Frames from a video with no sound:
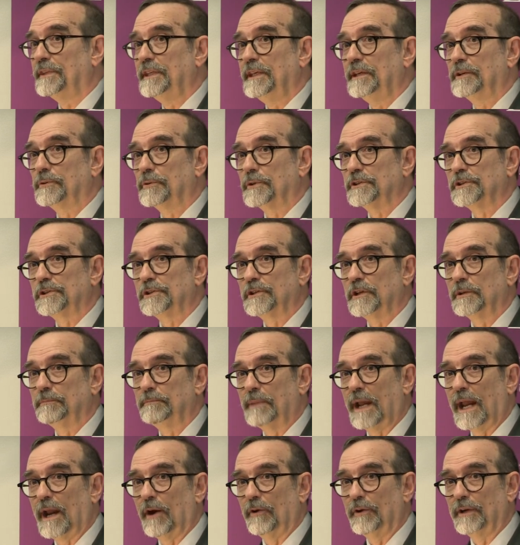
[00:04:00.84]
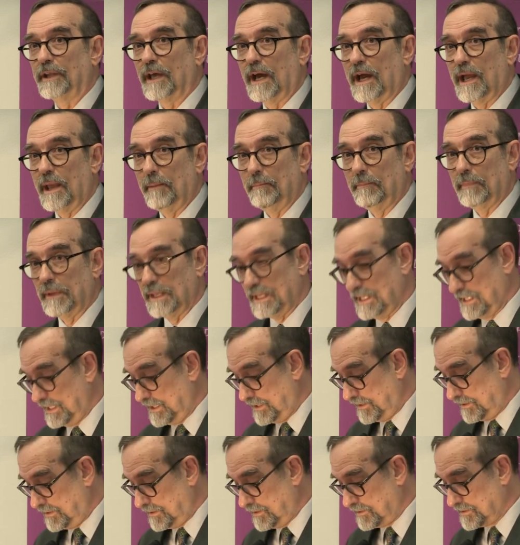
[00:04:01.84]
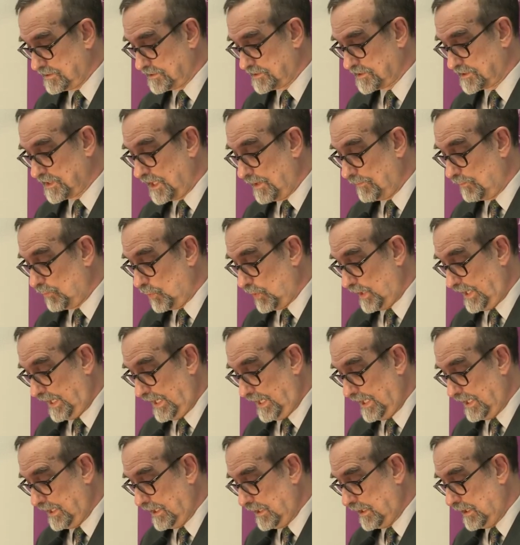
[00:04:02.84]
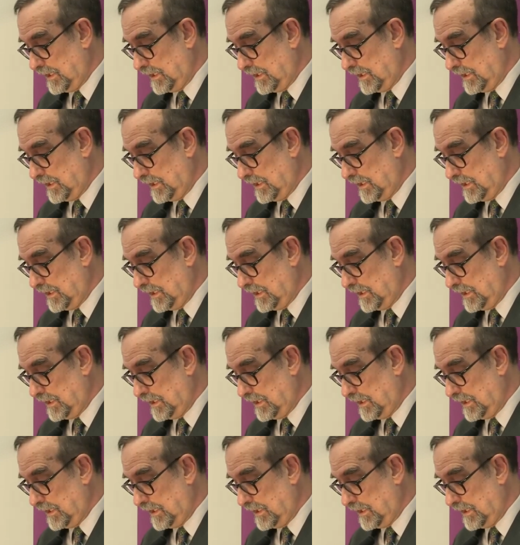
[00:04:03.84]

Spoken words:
the Christian paradigm in some way.